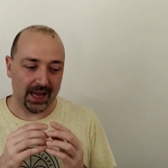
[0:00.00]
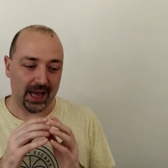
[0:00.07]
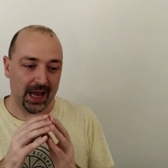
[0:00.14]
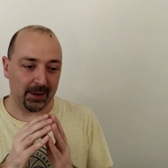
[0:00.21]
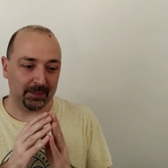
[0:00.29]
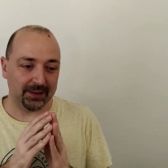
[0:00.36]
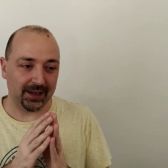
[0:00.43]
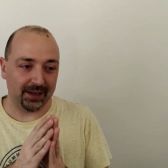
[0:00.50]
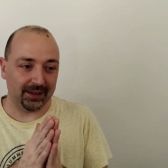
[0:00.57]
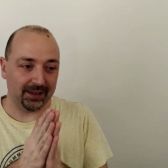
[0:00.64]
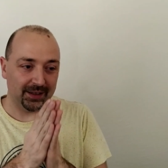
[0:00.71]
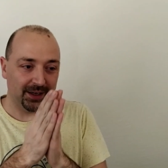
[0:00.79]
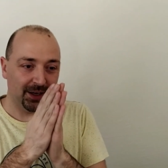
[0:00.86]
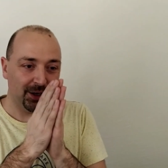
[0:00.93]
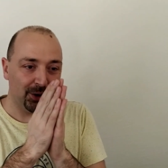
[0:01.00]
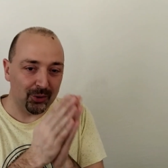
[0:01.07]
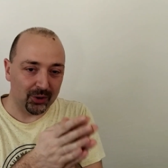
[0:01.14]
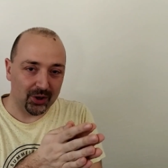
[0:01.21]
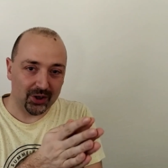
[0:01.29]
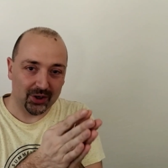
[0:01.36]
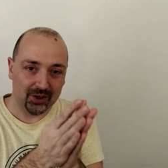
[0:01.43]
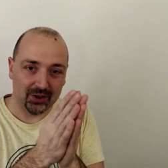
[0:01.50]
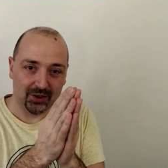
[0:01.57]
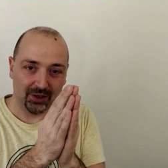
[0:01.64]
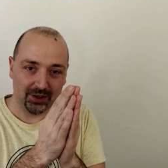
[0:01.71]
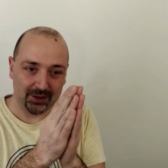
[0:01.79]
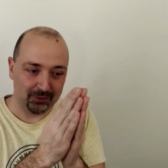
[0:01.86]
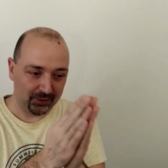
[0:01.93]
I'm telling, look
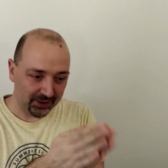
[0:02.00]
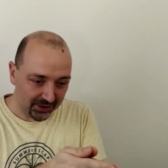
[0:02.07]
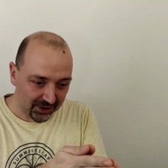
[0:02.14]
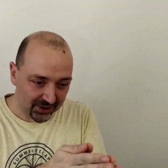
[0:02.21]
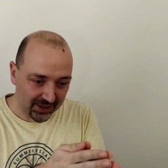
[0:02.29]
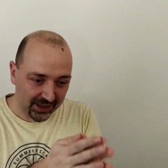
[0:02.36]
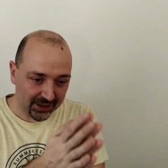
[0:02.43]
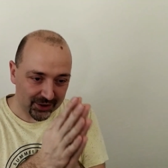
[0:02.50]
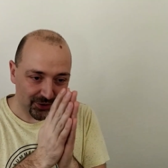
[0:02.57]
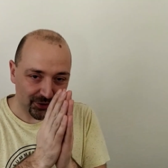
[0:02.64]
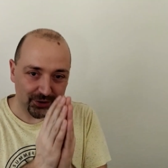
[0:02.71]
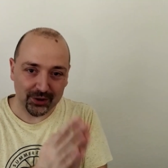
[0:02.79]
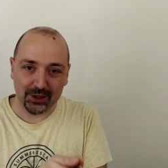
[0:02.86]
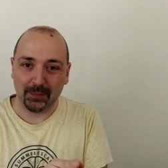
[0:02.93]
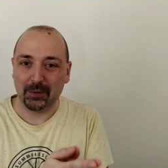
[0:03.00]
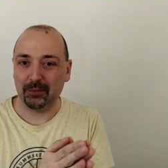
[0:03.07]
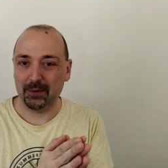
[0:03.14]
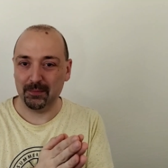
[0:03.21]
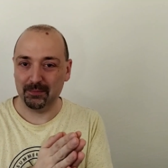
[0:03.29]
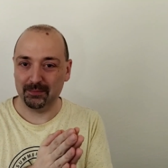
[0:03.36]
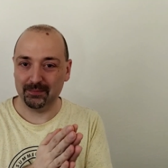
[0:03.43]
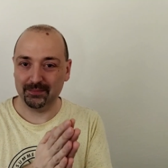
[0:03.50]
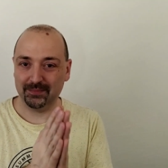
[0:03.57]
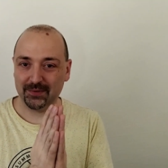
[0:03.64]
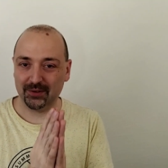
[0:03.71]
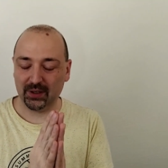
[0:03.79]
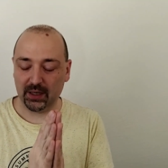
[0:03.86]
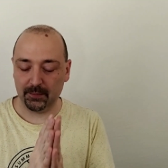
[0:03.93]
in this direction, there's a problem,
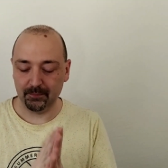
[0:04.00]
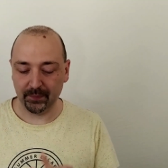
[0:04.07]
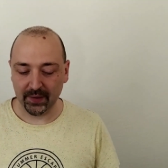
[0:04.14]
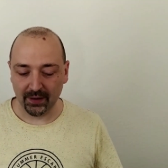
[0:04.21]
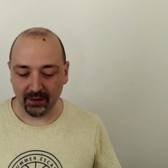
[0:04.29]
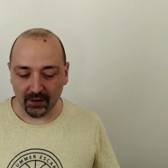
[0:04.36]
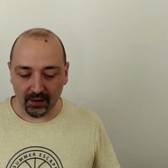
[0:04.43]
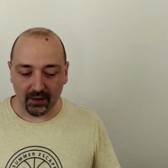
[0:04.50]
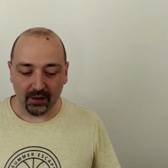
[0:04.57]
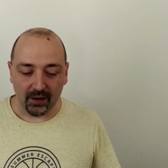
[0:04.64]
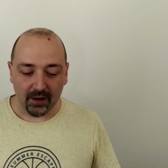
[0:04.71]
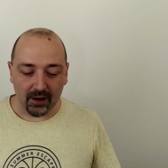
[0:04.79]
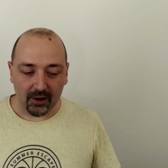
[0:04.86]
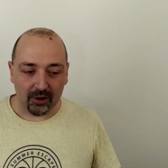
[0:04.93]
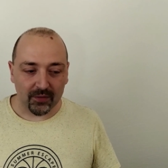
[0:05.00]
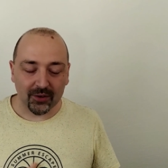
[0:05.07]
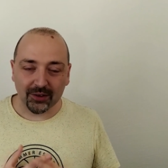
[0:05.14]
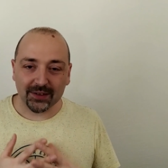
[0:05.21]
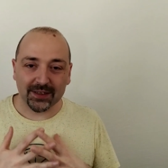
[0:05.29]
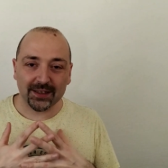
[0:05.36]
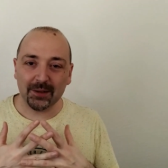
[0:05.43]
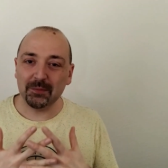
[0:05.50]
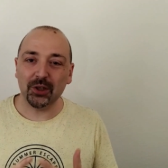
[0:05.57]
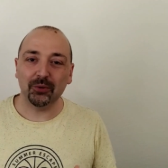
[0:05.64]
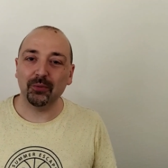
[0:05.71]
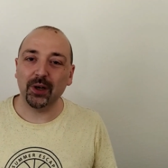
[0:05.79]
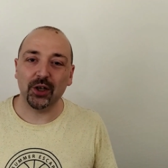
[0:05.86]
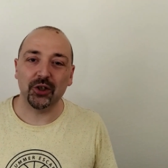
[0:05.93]
okay? Of course, the same
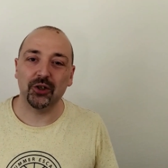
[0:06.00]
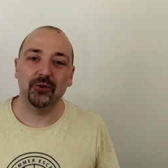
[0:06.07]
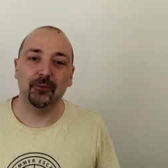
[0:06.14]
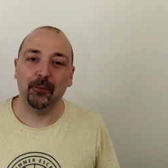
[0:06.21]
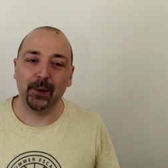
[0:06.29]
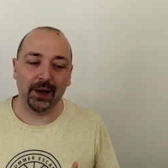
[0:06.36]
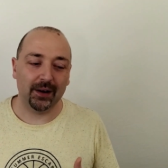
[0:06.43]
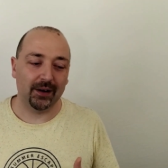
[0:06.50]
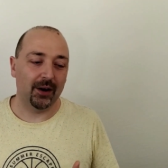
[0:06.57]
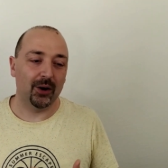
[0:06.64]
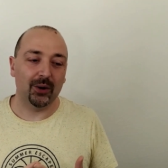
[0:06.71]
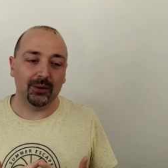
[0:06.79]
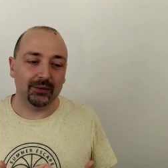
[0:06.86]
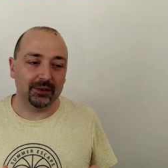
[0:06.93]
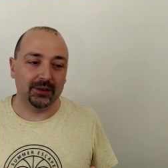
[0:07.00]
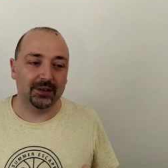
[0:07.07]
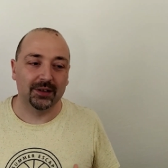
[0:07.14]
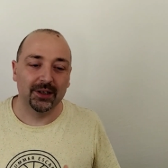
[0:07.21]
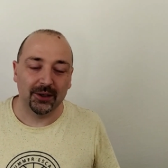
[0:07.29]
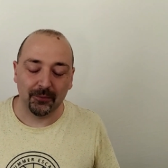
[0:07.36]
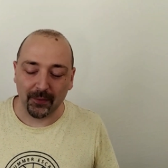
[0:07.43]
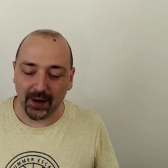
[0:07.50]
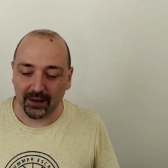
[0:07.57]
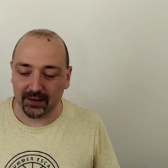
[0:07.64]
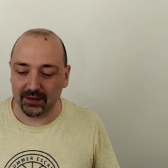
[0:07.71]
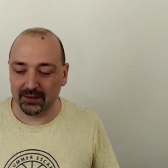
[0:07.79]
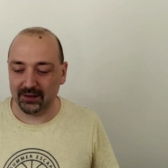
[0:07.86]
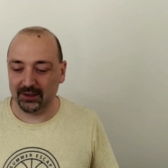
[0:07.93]
situation will hold
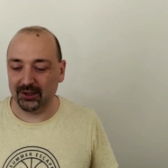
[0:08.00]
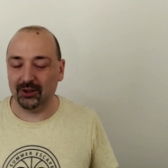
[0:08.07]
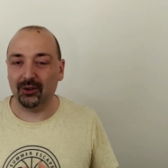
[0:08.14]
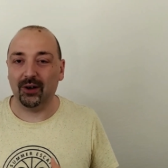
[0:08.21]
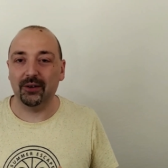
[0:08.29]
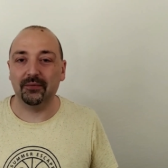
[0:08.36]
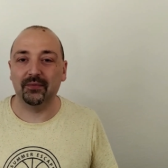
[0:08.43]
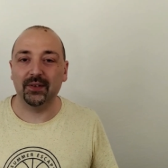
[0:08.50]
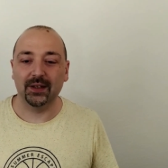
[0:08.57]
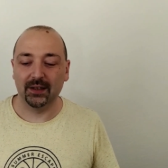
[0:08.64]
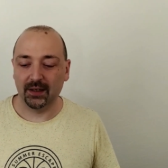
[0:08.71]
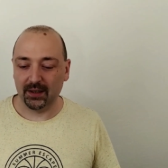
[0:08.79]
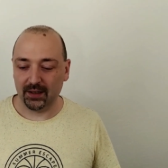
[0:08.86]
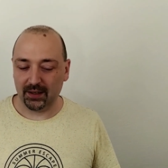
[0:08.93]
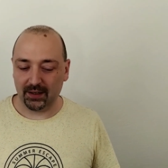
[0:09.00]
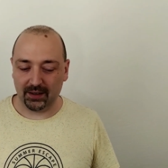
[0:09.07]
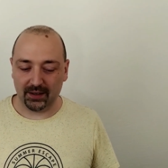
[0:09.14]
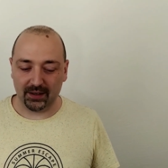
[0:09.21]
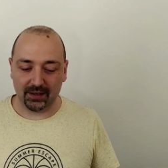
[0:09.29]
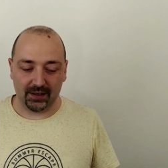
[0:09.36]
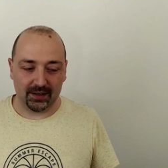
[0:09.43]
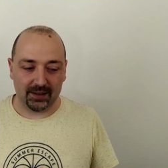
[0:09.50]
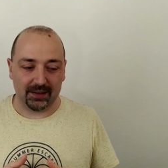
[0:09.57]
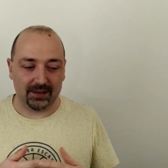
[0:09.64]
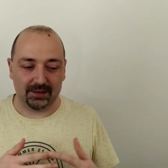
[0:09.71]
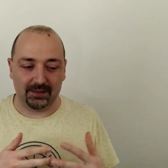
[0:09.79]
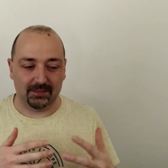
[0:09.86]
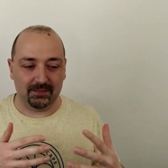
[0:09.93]
when you have a
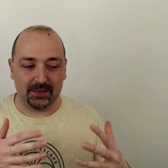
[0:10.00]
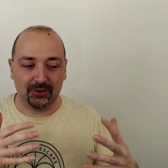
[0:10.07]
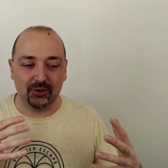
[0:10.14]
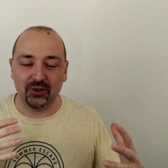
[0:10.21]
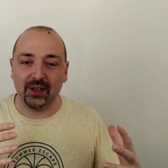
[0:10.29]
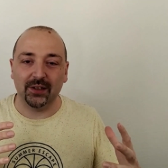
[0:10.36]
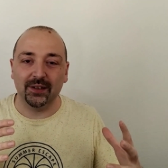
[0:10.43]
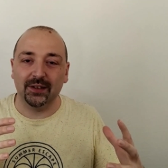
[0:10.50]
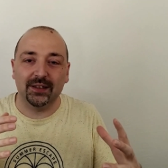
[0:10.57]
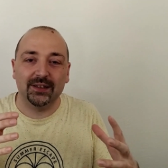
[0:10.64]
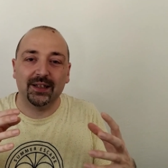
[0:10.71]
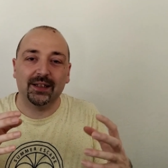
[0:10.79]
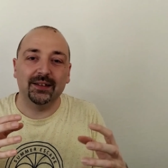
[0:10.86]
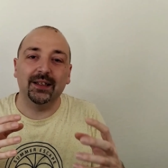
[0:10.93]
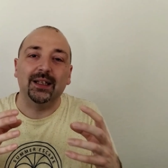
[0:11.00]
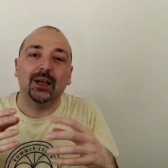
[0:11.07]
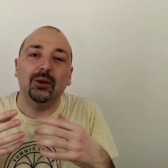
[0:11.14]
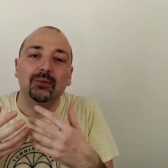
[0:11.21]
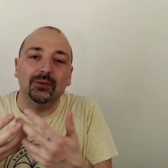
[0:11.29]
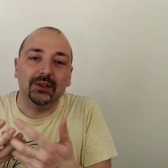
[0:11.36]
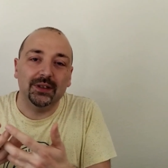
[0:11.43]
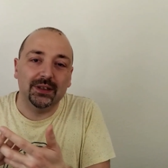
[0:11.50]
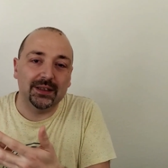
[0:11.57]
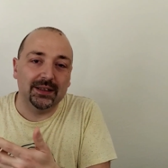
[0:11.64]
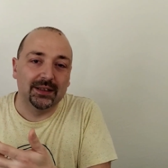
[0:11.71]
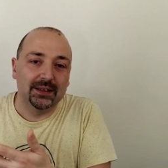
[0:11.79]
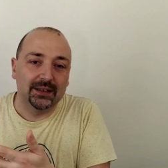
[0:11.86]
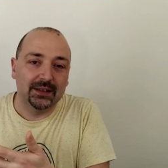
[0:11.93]
society that starts including,
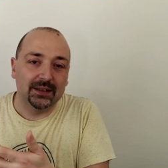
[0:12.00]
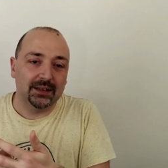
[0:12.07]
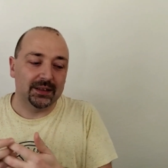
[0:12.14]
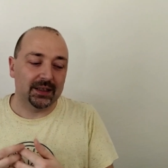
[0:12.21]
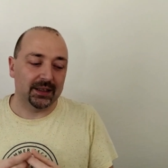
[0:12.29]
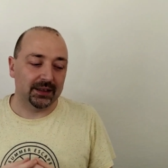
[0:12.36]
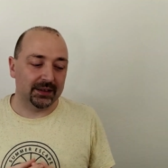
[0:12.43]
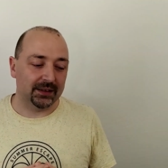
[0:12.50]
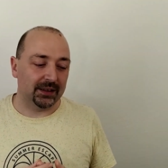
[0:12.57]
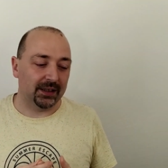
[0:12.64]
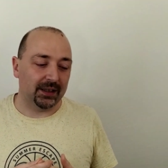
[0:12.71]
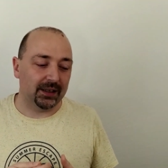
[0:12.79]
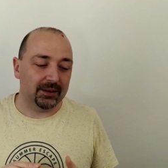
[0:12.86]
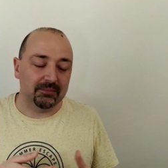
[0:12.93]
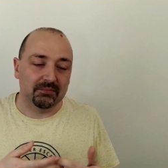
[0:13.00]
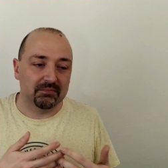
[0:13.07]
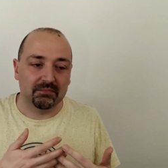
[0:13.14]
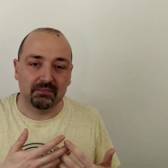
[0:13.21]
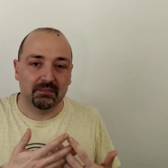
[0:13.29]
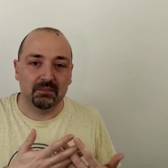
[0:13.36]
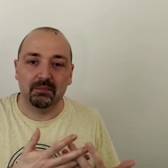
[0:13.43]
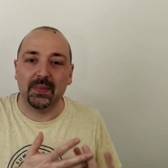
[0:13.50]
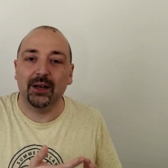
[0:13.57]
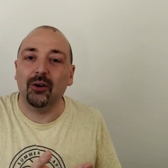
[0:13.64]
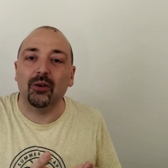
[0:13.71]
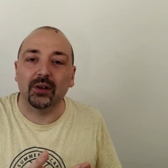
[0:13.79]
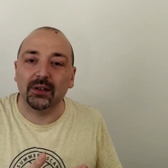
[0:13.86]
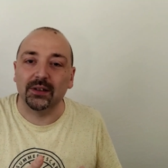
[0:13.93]
right, the
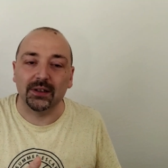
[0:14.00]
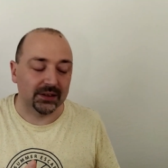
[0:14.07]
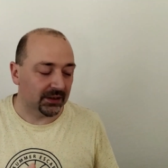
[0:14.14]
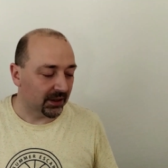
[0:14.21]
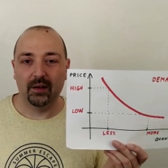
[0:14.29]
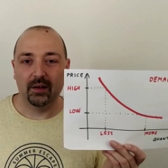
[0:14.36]
minorities.